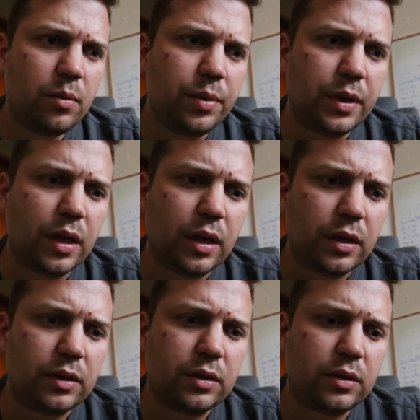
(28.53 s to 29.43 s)

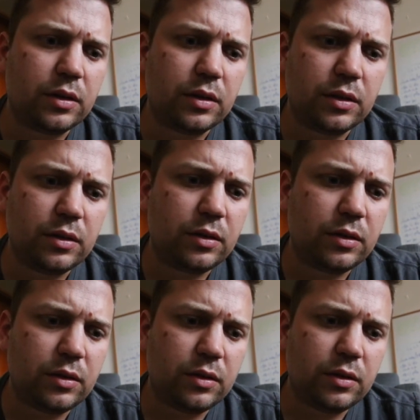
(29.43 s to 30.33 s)
because
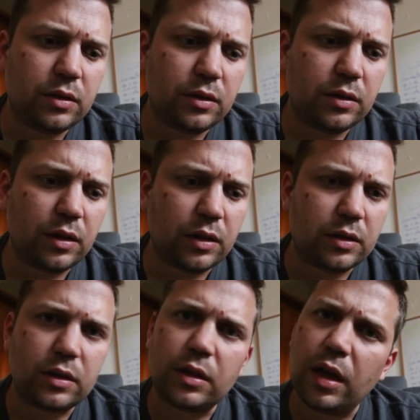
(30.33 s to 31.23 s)

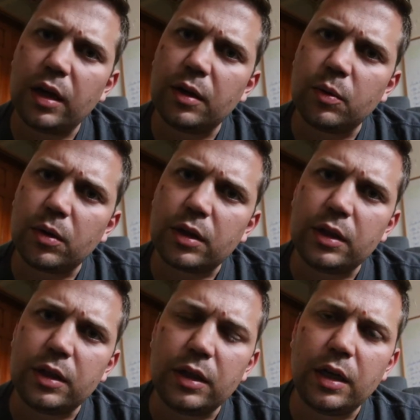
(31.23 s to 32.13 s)
it's client work
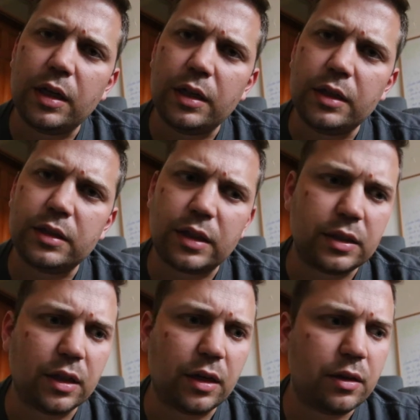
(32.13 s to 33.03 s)
and it needs to
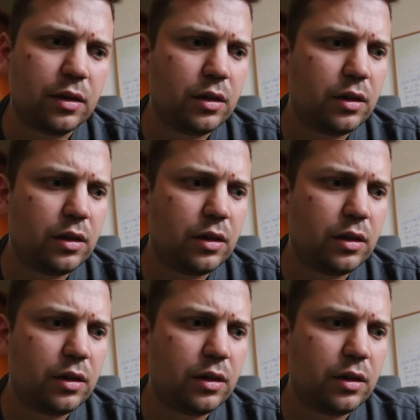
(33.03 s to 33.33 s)
get done.